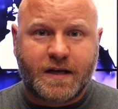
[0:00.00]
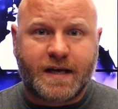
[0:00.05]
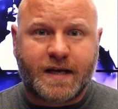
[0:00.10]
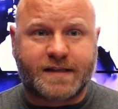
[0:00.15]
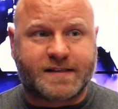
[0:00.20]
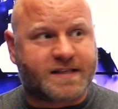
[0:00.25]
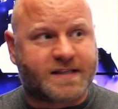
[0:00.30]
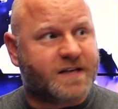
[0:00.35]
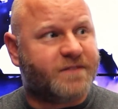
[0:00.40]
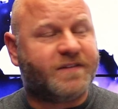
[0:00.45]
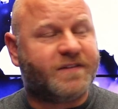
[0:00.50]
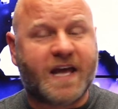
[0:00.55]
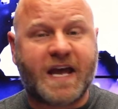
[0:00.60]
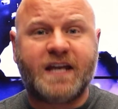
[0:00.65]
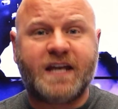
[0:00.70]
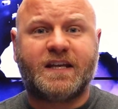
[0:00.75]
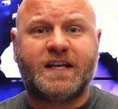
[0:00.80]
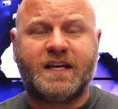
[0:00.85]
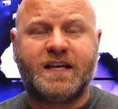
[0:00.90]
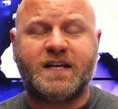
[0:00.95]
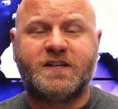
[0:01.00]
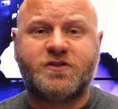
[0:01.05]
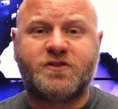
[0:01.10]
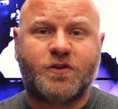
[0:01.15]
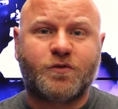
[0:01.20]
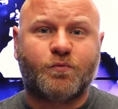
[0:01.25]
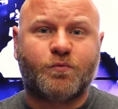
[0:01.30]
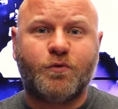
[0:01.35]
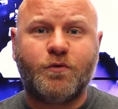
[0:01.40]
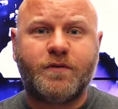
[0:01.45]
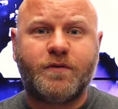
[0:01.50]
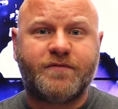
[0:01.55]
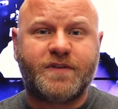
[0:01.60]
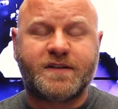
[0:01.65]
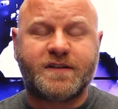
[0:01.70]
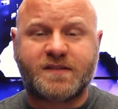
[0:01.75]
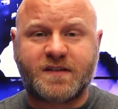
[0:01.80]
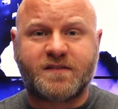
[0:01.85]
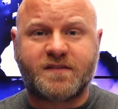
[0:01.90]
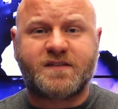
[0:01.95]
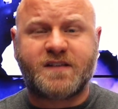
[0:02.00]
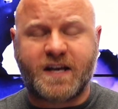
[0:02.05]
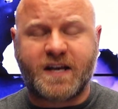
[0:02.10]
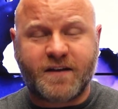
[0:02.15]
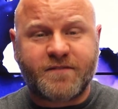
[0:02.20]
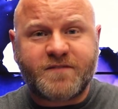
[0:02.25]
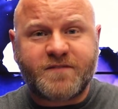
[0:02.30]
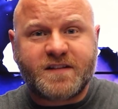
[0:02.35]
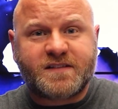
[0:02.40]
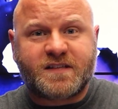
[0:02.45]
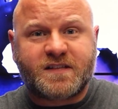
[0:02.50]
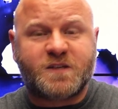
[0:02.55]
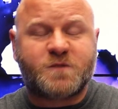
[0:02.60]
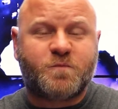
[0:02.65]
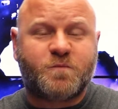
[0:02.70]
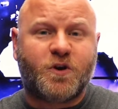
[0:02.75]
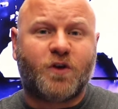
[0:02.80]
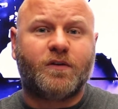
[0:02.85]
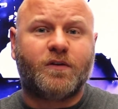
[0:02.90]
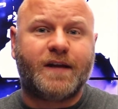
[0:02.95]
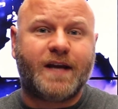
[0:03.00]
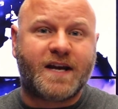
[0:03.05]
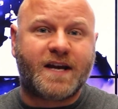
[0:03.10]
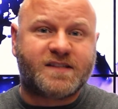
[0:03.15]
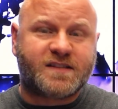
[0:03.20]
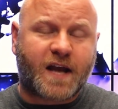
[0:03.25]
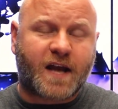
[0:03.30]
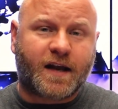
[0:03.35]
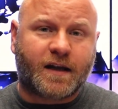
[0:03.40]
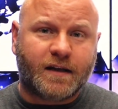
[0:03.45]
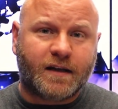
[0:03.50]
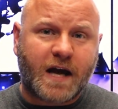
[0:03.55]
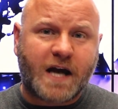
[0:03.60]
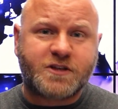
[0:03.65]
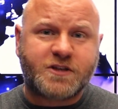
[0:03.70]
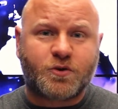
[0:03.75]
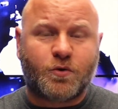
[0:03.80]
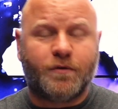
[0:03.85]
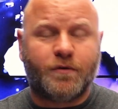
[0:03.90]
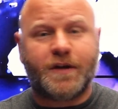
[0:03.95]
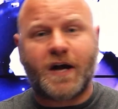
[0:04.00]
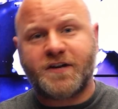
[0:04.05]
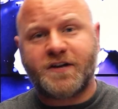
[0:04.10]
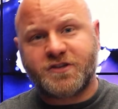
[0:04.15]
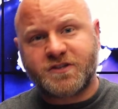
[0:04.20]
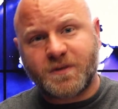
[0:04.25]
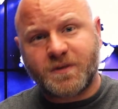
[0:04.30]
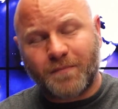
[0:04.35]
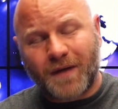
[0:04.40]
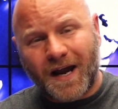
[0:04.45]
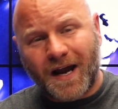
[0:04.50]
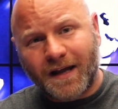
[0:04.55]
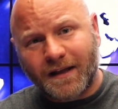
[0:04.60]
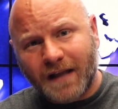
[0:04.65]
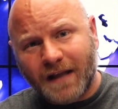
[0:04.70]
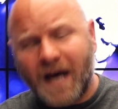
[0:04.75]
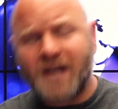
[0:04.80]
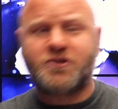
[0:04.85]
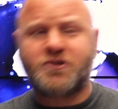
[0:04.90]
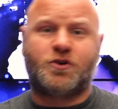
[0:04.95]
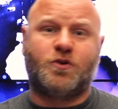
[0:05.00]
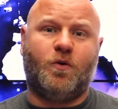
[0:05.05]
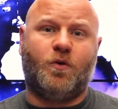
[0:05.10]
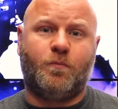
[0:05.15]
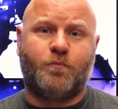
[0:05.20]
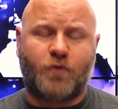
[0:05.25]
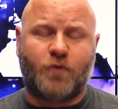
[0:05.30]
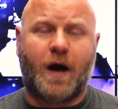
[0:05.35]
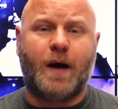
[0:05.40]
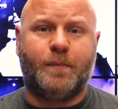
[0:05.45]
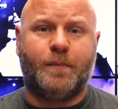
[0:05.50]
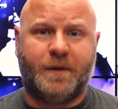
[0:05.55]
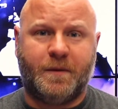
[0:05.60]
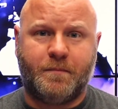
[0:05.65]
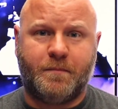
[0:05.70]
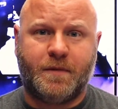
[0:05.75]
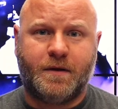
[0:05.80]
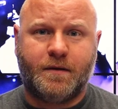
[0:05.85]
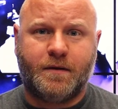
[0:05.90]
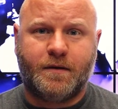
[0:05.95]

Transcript: and see if they can get to the root of this, as if this is purely a psychological, not just a biological problem.